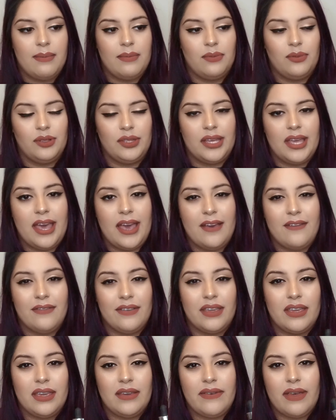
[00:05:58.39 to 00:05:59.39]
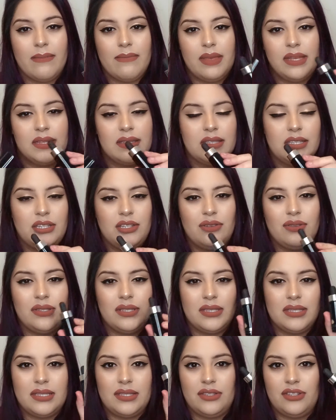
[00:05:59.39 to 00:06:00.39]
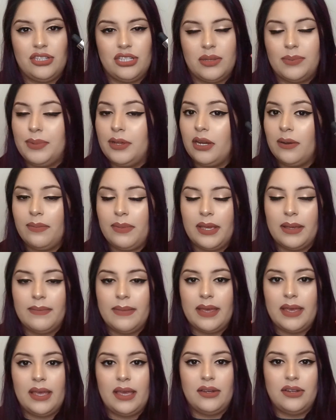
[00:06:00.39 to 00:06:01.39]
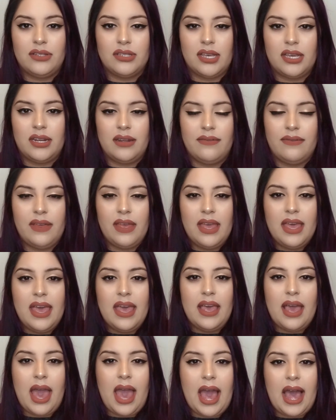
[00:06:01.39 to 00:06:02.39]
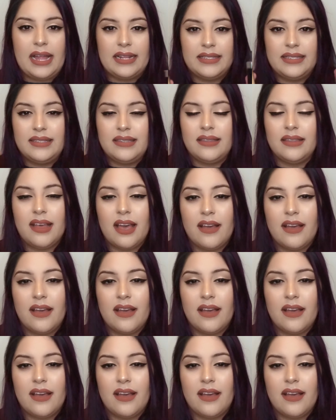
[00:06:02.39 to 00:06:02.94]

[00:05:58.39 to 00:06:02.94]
really heavy if I mix the two. Since this is just a pure pigment, it just kind of adds to the